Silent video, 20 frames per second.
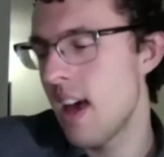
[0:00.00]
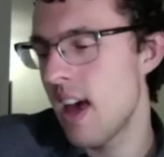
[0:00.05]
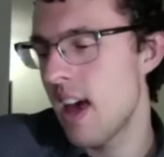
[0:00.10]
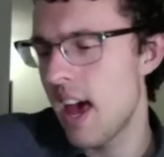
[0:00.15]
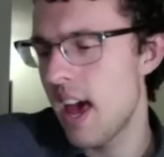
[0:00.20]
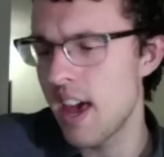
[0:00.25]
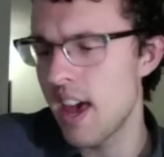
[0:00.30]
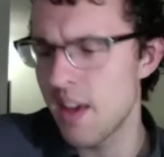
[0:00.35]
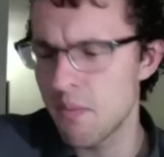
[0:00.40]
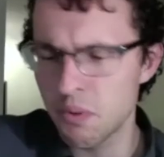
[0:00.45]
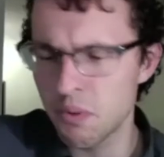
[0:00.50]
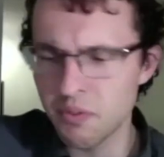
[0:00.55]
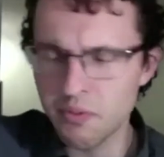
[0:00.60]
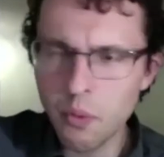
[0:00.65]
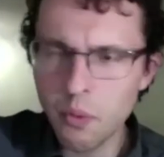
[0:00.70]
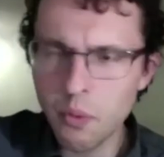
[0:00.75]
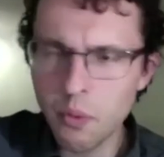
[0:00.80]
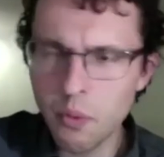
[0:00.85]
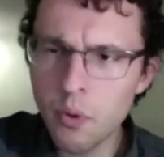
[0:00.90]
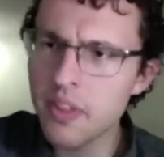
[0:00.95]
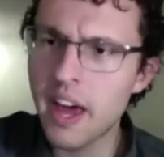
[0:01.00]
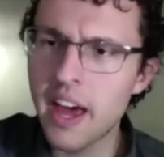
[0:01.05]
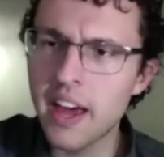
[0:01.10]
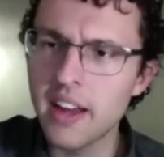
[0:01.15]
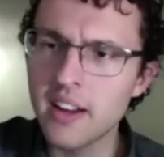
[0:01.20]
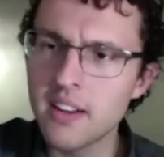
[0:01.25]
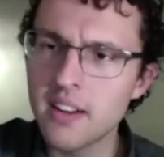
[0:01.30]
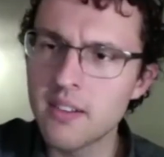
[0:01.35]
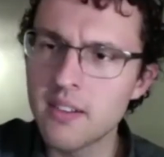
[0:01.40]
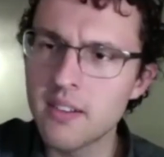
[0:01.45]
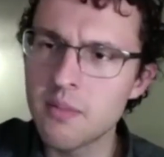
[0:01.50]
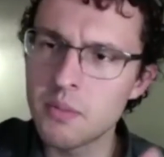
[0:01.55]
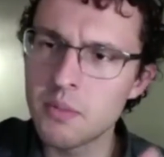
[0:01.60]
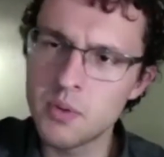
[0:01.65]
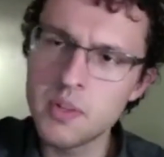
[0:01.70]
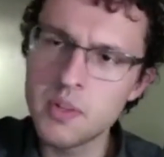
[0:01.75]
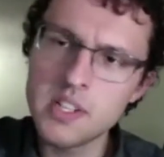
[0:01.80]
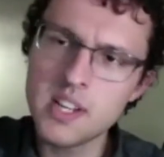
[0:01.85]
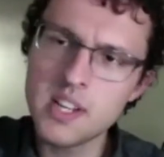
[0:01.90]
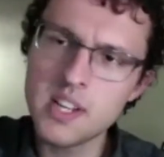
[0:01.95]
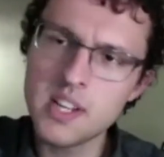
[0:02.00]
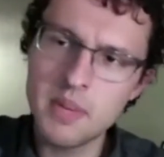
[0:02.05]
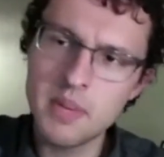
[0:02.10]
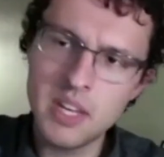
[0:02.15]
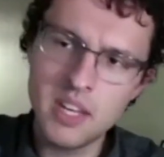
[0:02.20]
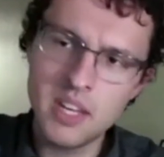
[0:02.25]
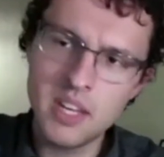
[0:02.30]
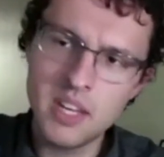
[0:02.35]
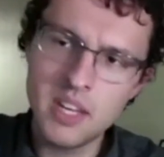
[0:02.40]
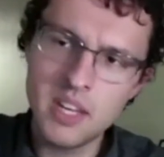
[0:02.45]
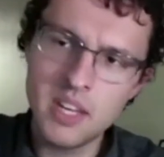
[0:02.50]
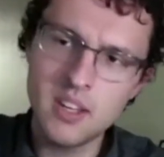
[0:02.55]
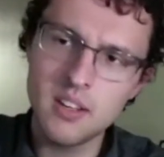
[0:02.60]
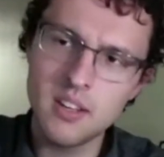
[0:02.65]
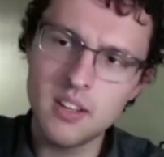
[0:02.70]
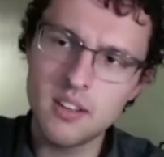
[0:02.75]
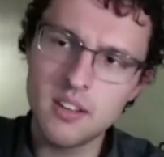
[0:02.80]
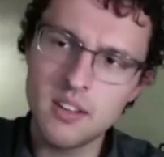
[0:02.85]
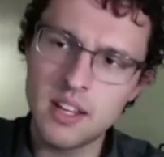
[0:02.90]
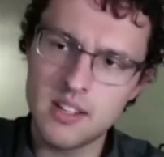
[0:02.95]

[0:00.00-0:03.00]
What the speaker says: And before that, between the time he had